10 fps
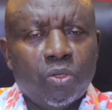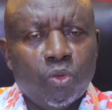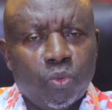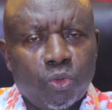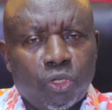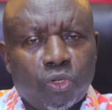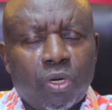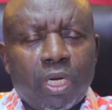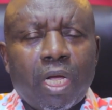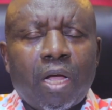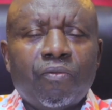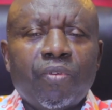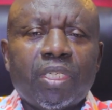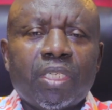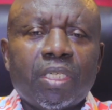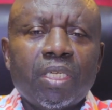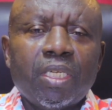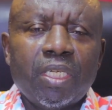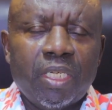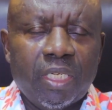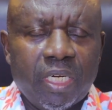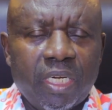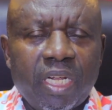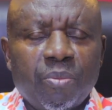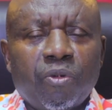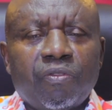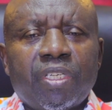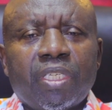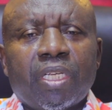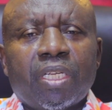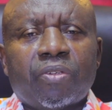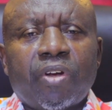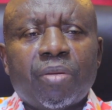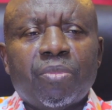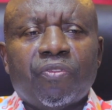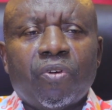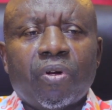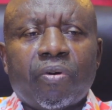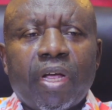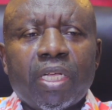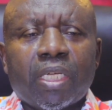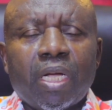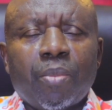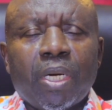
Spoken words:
you will surely have it in the name of Jesus Christ before Christ comes.